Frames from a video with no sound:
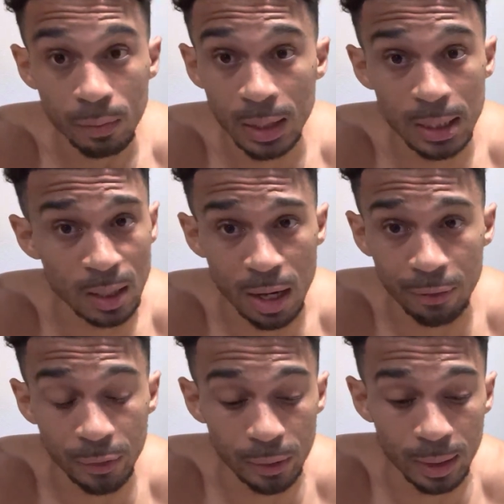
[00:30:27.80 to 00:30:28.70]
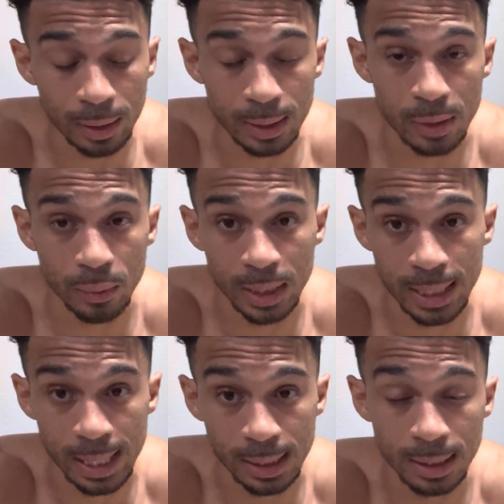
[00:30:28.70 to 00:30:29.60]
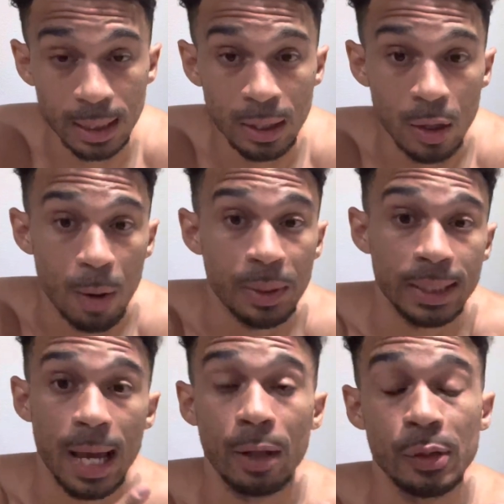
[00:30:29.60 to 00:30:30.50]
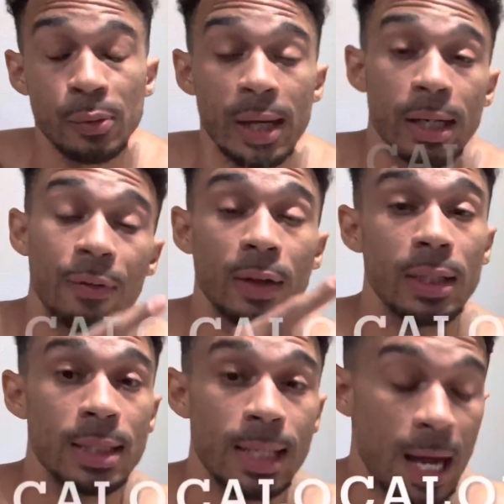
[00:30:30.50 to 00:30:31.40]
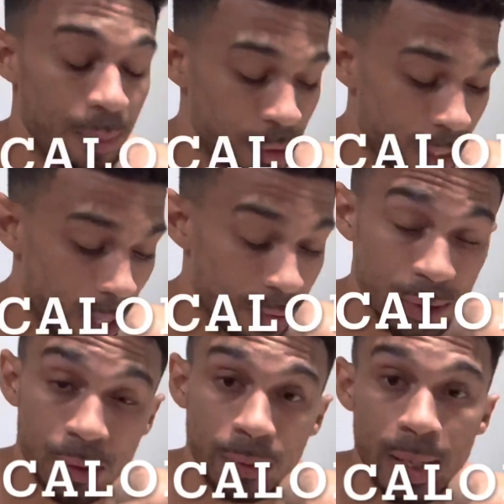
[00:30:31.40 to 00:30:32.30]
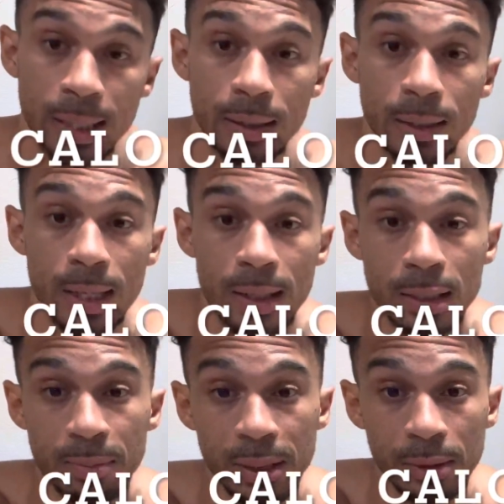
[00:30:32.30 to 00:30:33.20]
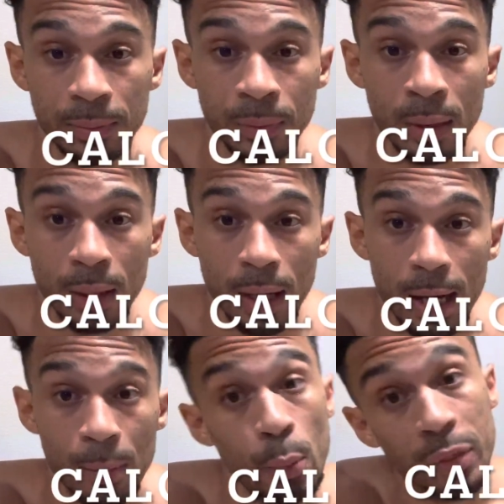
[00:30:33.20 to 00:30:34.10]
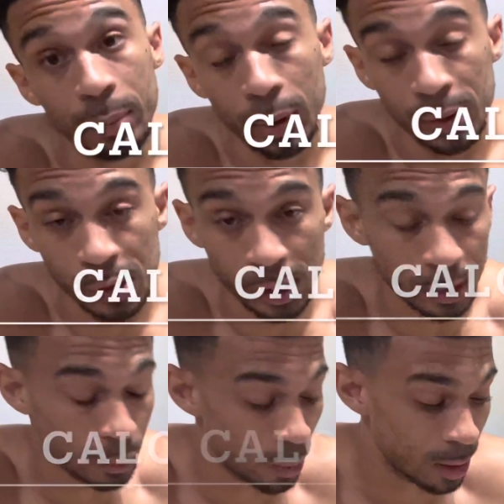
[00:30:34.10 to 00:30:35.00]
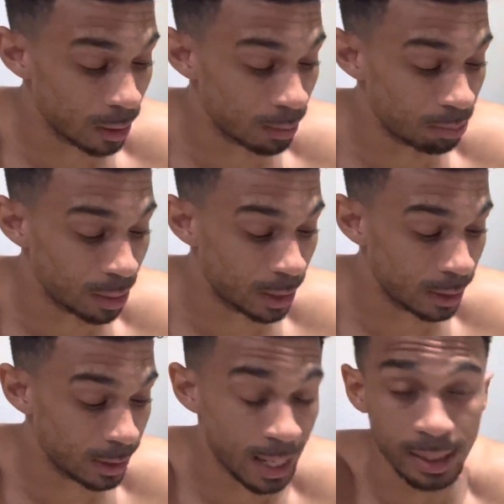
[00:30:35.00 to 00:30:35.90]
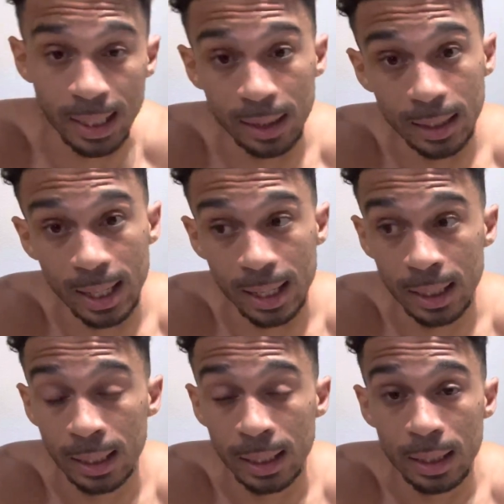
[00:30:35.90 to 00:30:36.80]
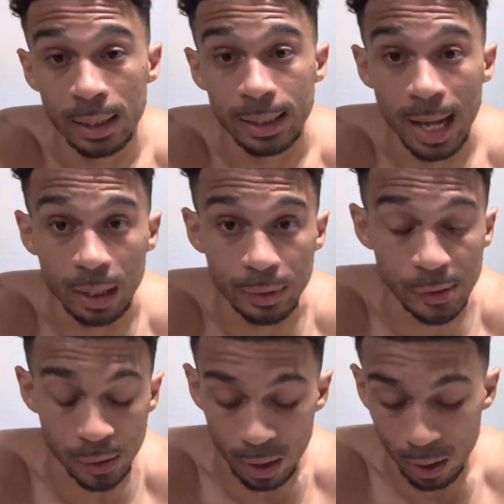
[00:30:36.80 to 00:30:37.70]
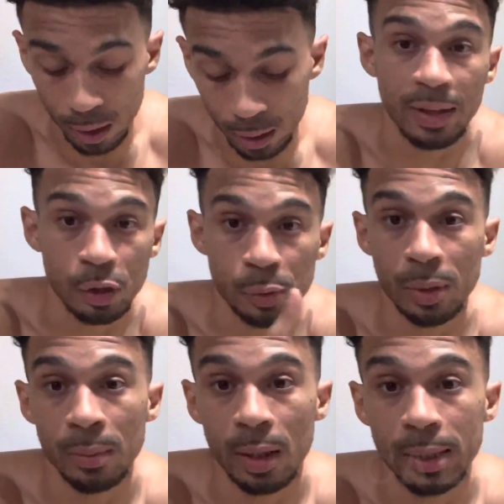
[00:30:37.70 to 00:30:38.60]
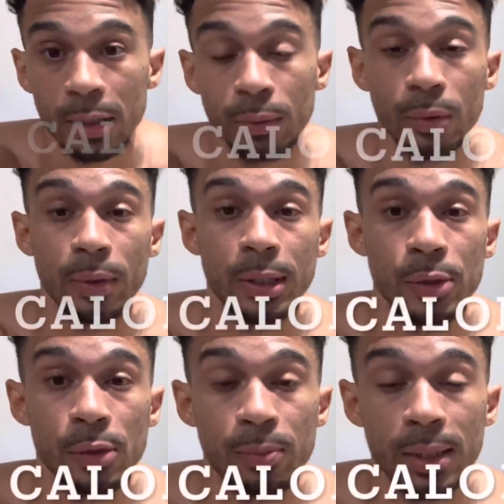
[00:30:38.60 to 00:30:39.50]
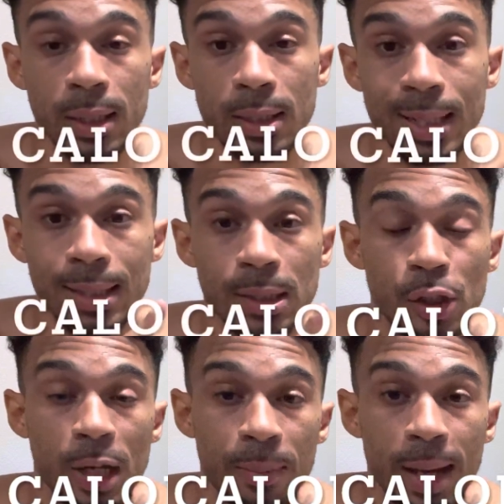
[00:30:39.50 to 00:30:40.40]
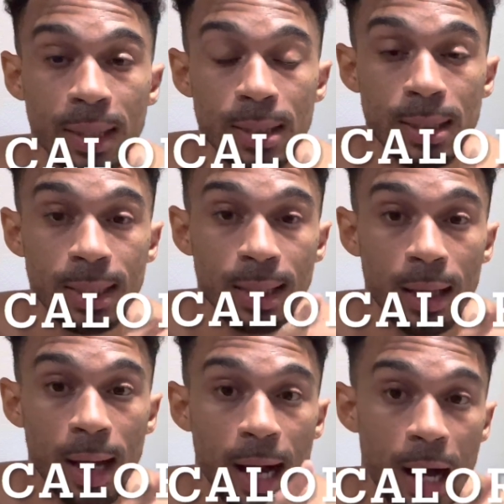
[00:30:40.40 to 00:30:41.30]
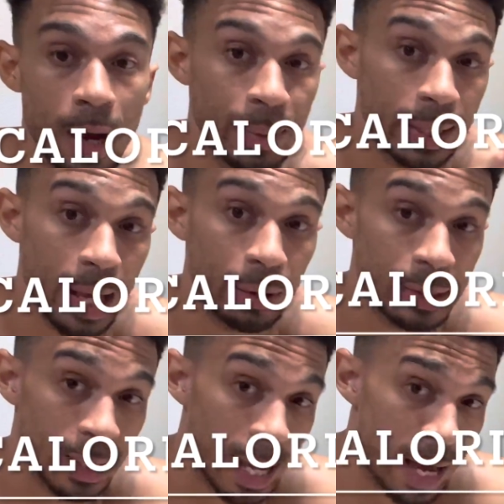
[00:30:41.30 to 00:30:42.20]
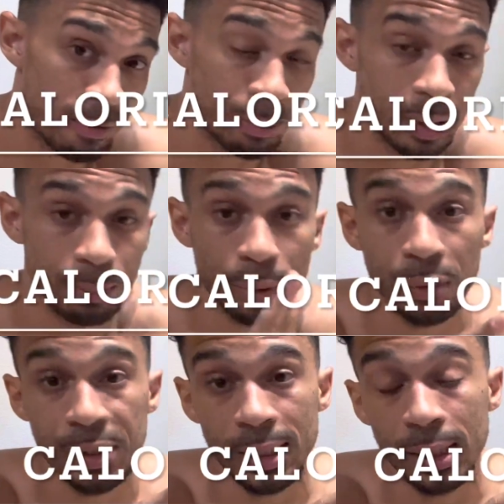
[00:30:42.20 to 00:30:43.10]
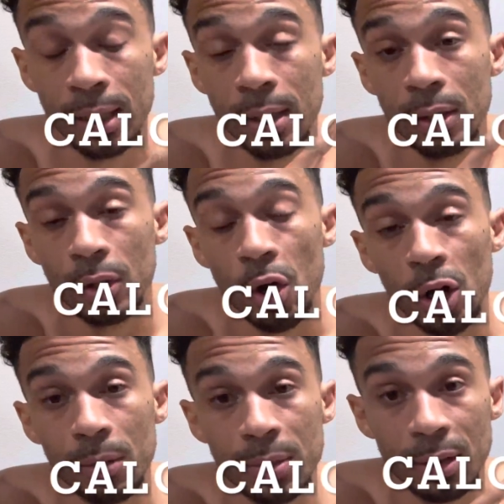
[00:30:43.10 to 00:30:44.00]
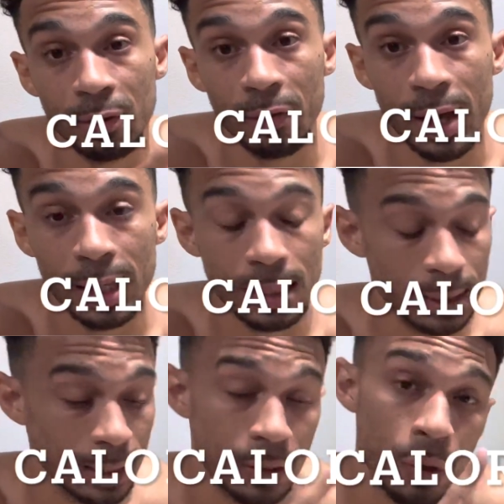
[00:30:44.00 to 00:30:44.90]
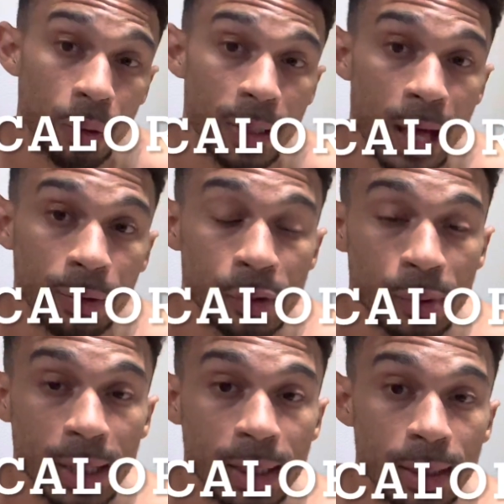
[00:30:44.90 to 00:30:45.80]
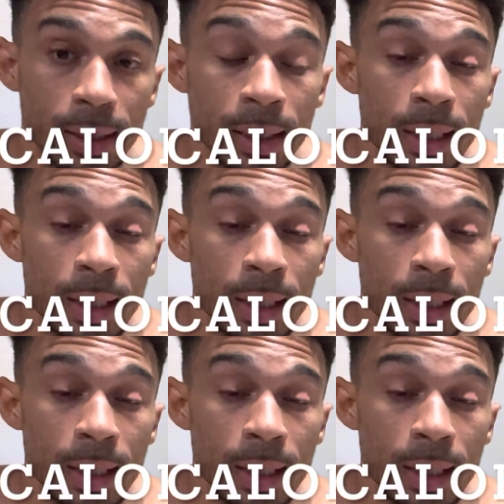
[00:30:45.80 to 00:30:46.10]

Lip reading: It's a lot of food. This is what it takes. I'll put the calories right here. I forgot to say how much calories are right here in this meal with the protein shake as well. But yeah, at the end of the day, calories are, I think I'll just put them on here real quick too, because I need to check back and see how many calories I have. But protein, carbs, and fats, and total calories right here.